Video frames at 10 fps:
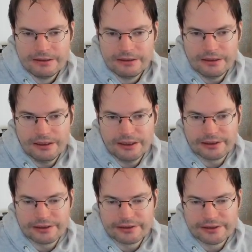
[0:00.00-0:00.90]

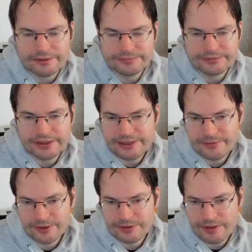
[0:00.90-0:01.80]
And that's
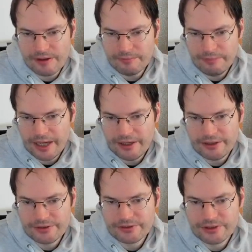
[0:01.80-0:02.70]
what
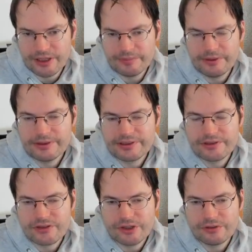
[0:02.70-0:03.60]
pairs or tuples in
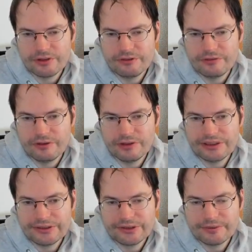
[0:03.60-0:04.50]
general fall under,